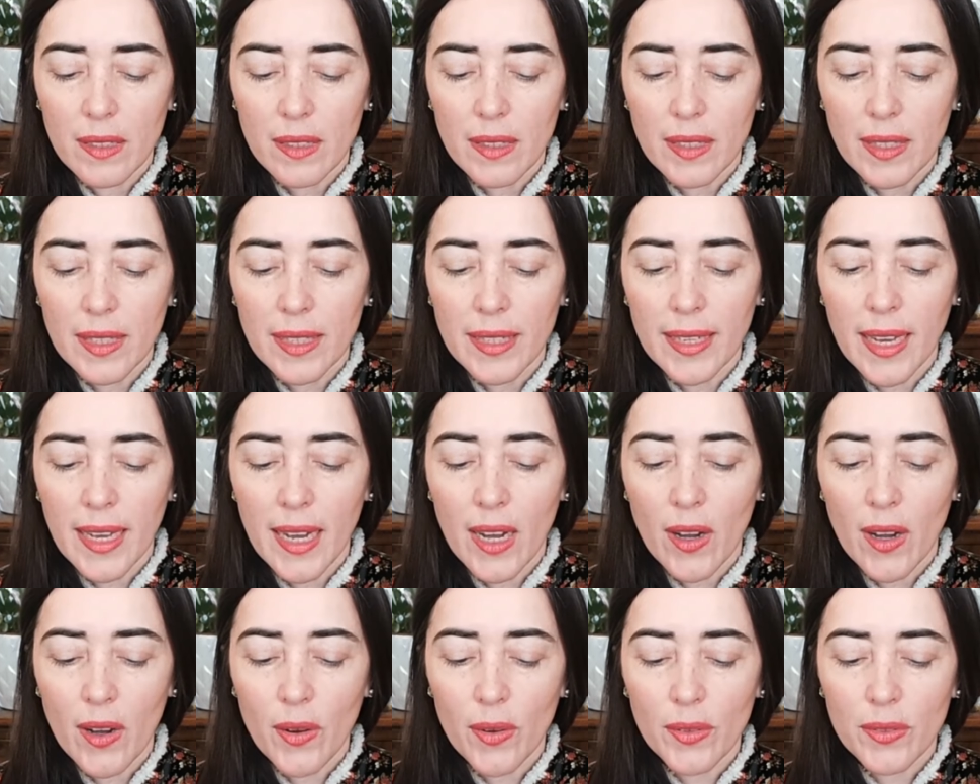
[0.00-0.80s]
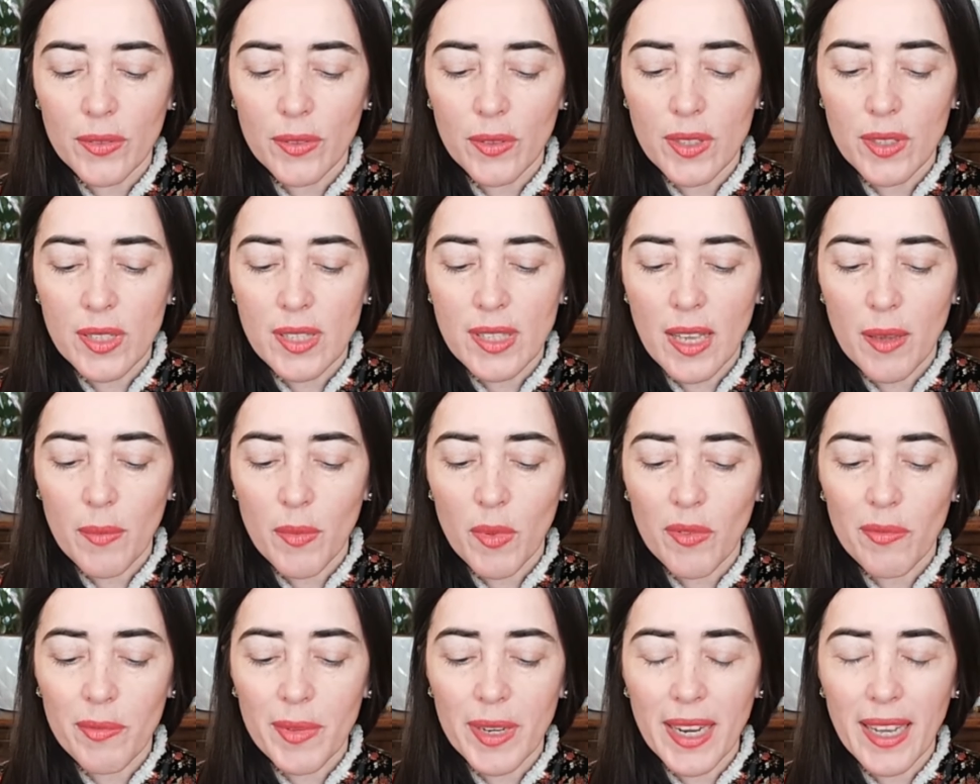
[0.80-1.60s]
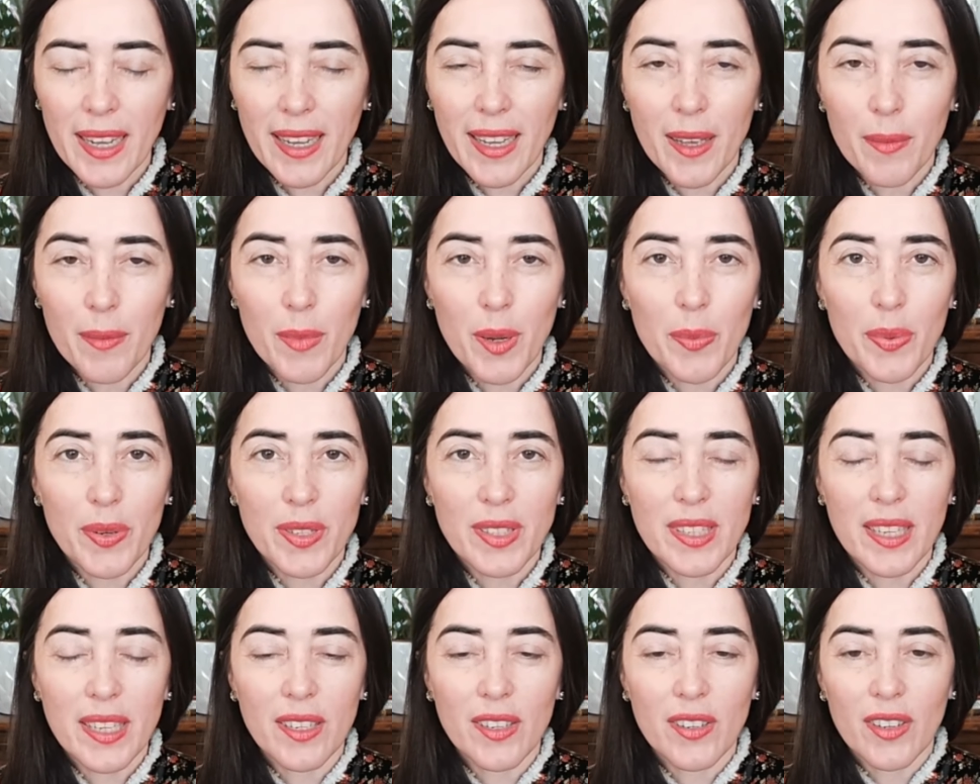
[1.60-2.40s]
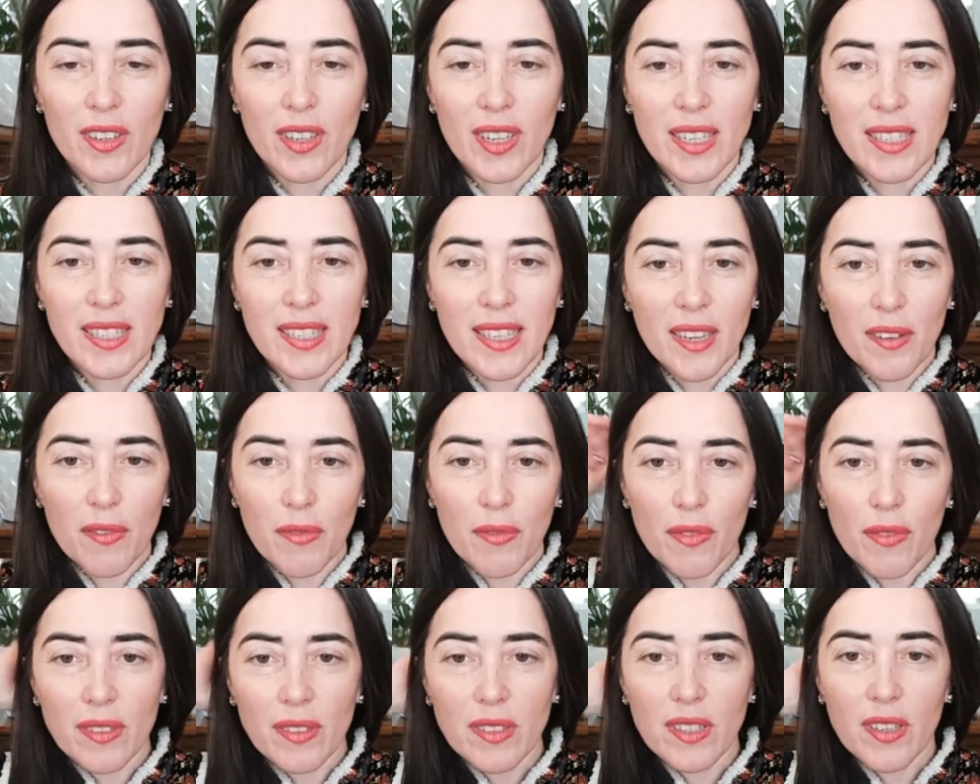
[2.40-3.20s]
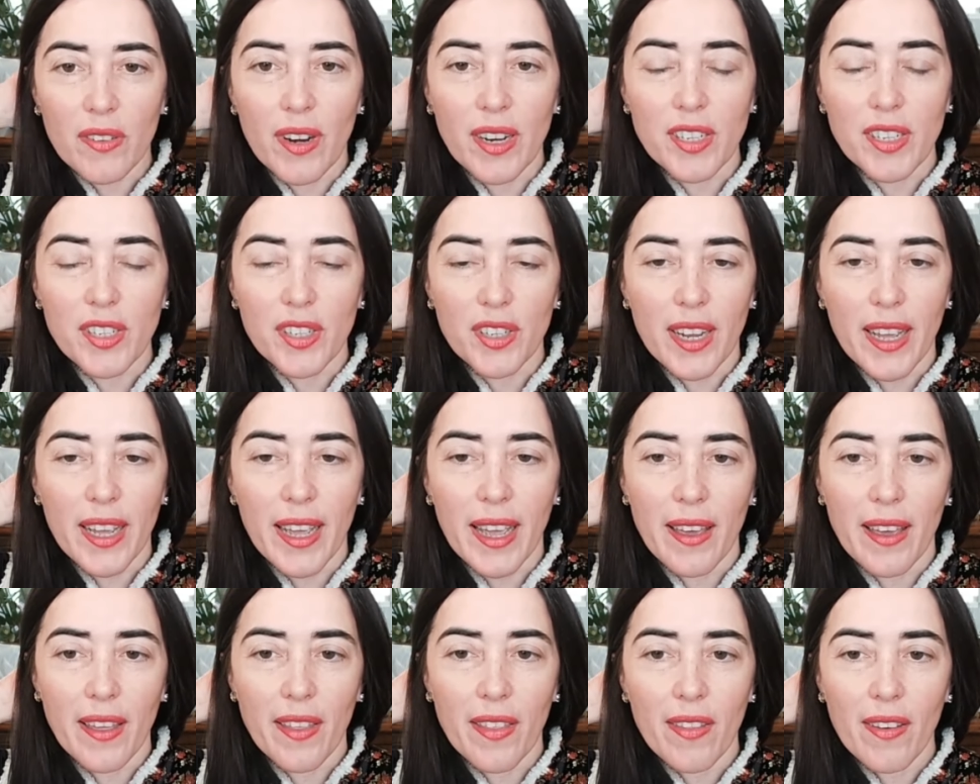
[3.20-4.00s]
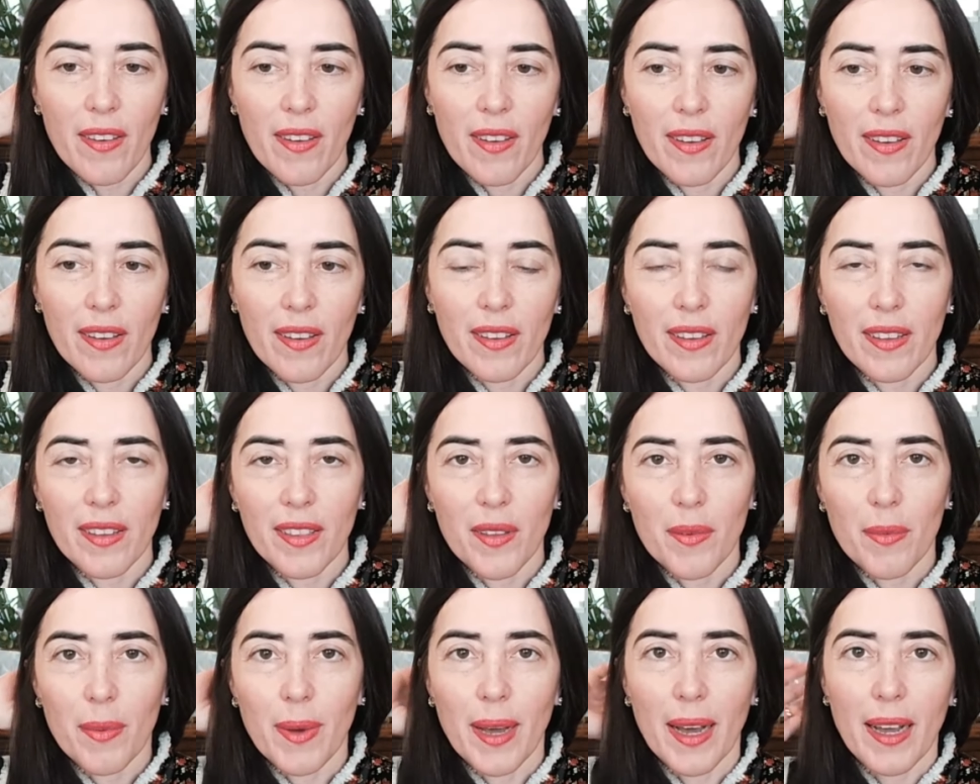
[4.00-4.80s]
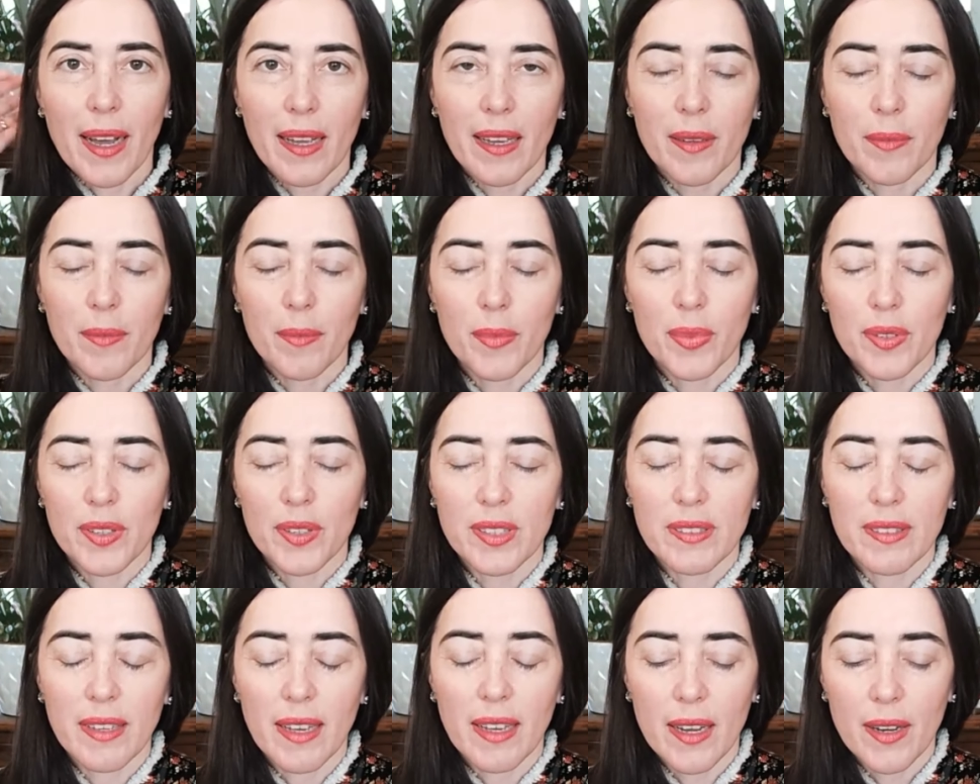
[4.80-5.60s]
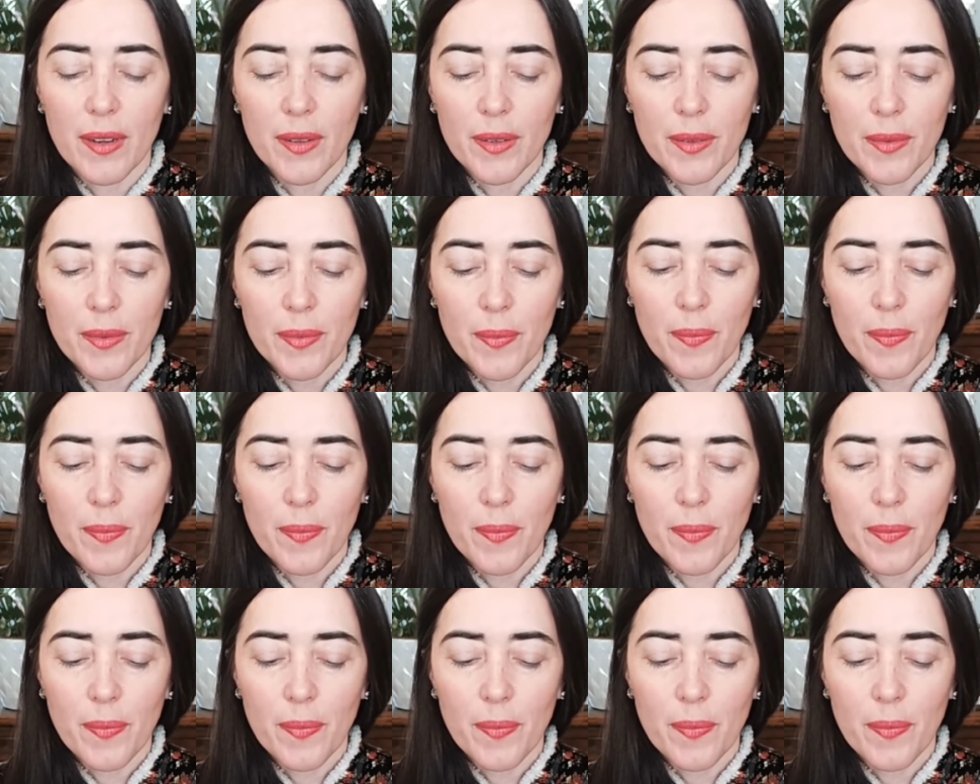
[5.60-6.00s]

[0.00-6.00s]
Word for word: And now do the same movement again, but pretend you're going to say, scratch your head in the back and put it down.